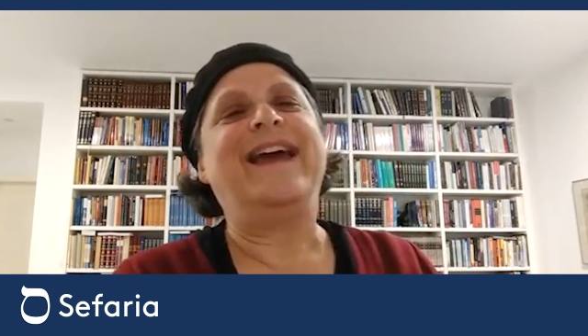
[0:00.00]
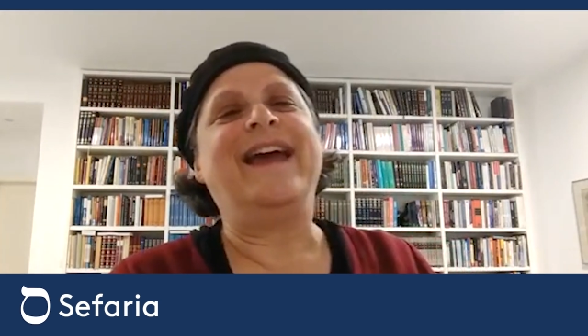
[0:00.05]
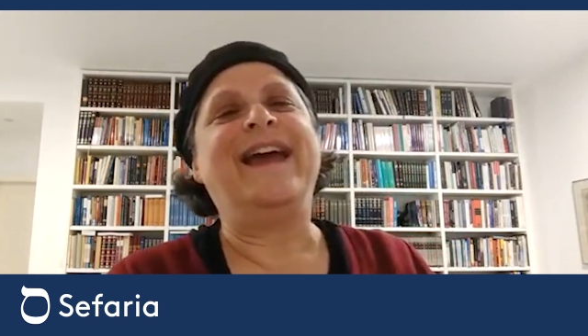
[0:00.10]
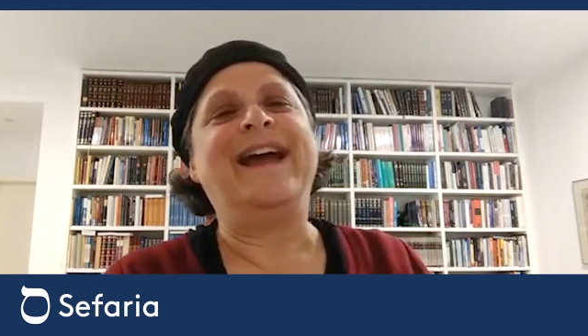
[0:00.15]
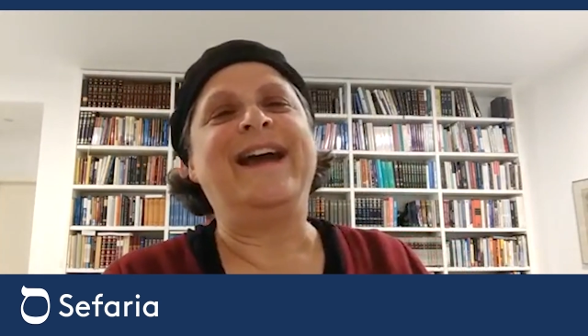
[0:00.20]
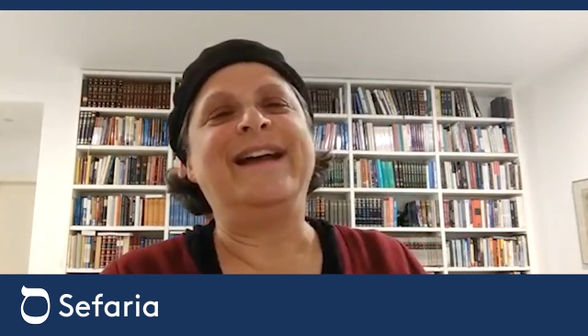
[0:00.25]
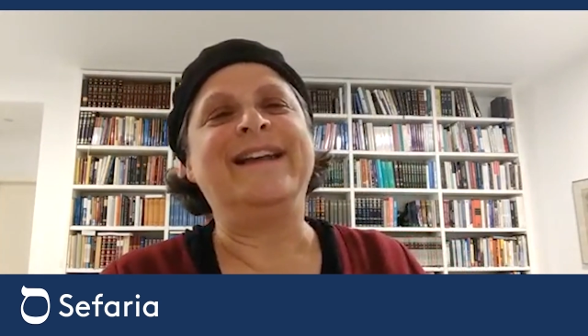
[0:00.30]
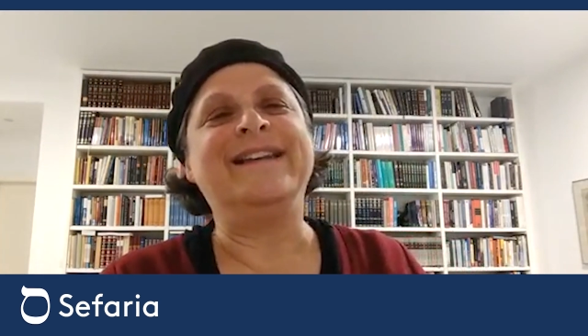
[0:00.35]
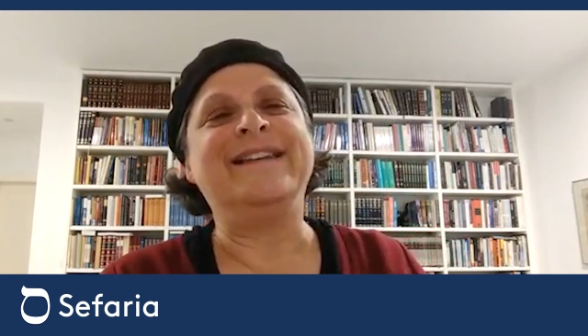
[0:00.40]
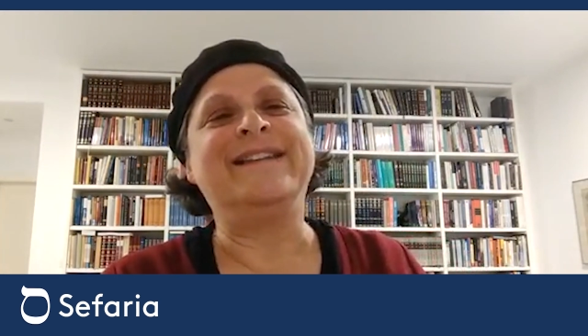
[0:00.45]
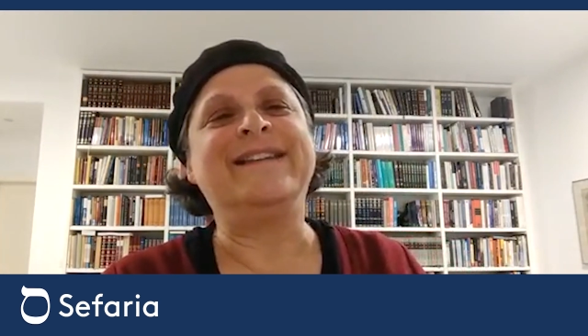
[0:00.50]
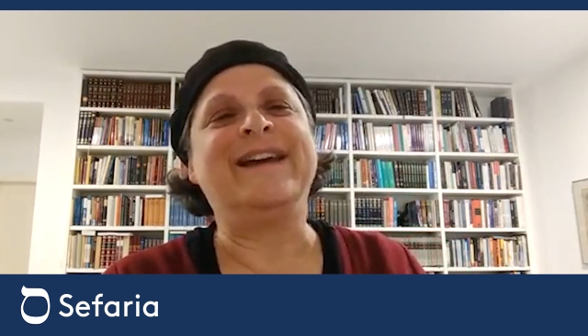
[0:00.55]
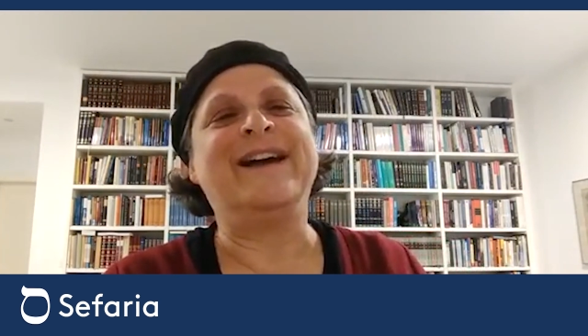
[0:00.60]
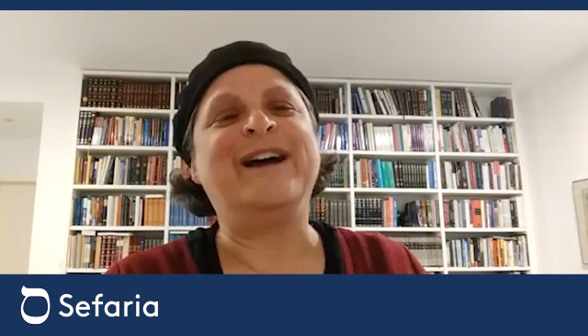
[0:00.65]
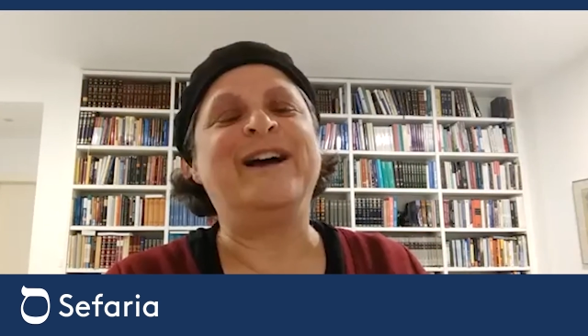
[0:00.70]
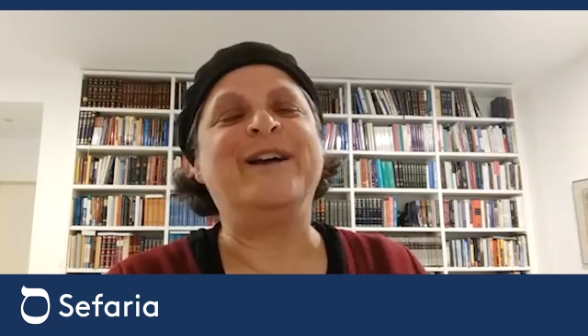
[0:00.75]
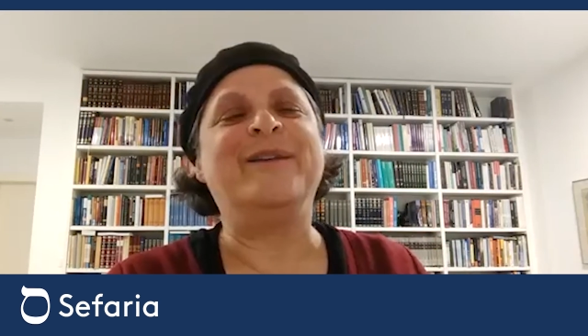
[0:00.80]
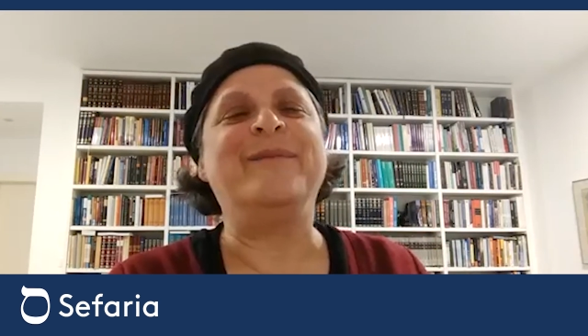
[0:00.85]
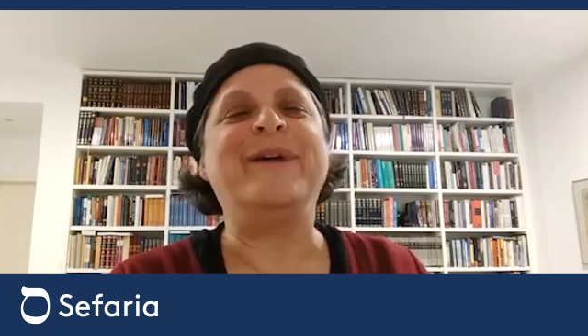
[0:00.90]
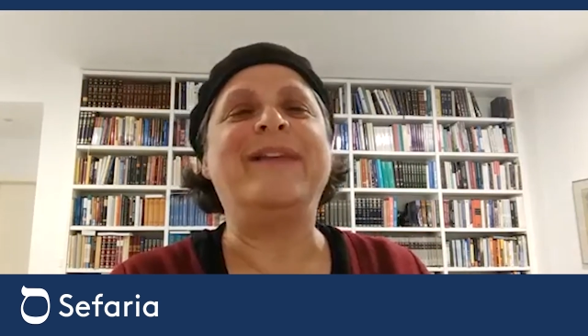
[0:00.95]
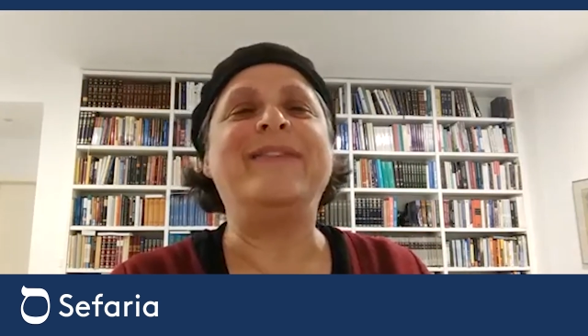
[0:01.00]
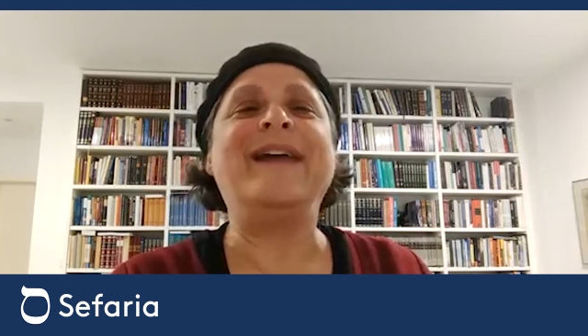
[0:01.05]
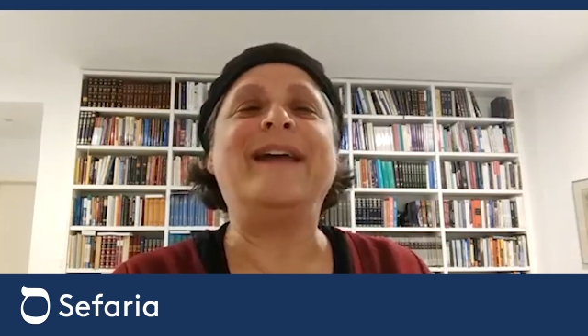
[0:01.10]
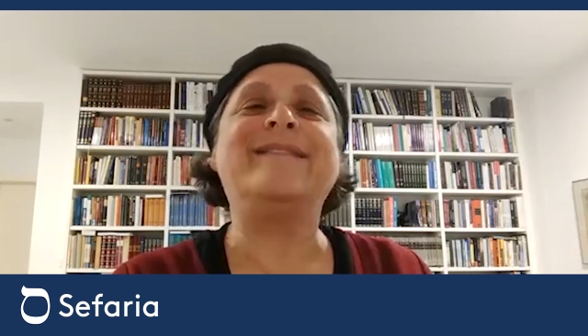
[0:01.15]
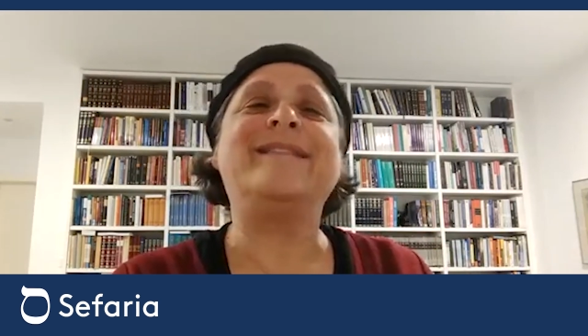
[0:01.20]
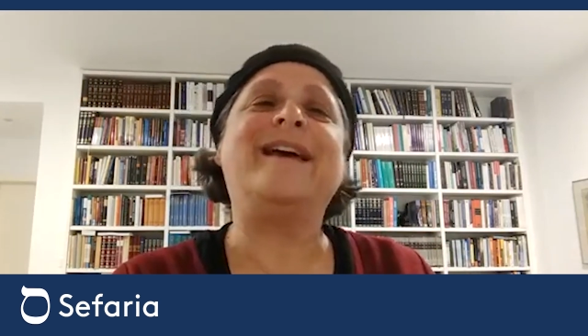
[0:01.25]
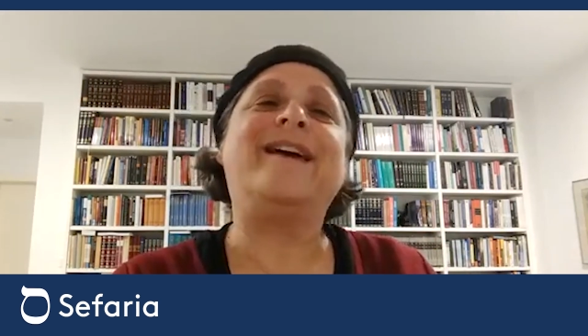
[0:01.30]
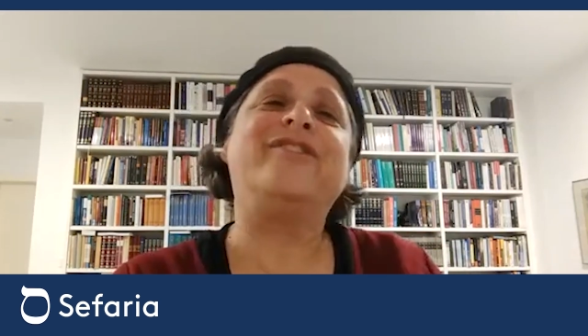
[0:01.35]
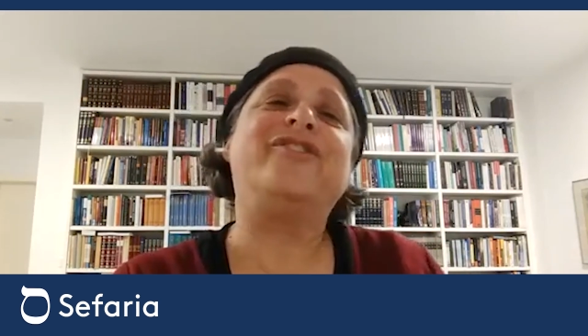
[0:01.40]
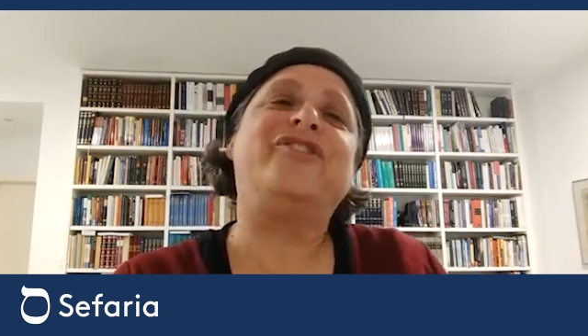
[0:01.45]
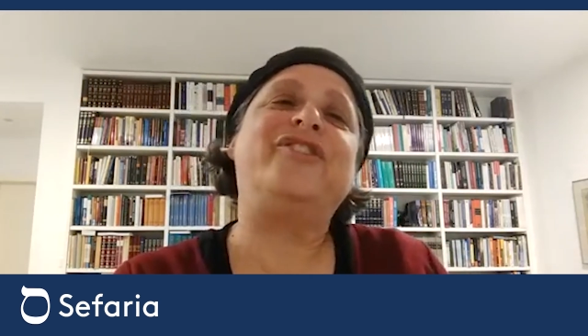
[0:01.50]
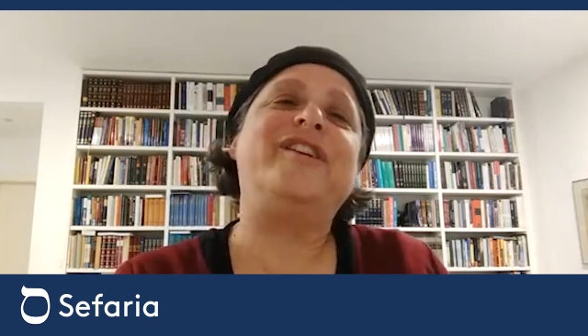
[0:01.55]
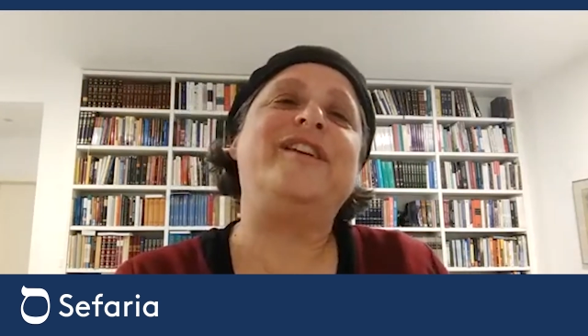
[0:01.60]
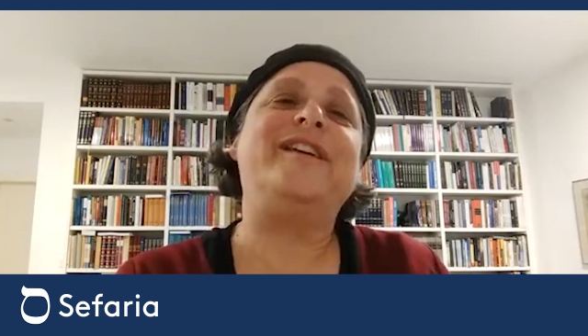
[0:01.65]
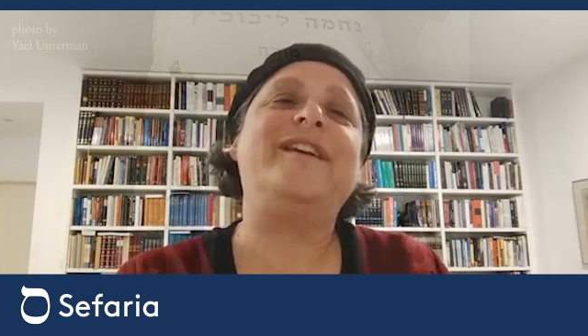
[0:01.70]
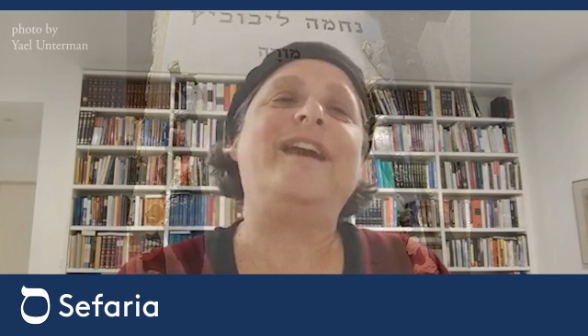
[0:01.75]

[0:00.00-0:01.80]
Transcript: And that's how she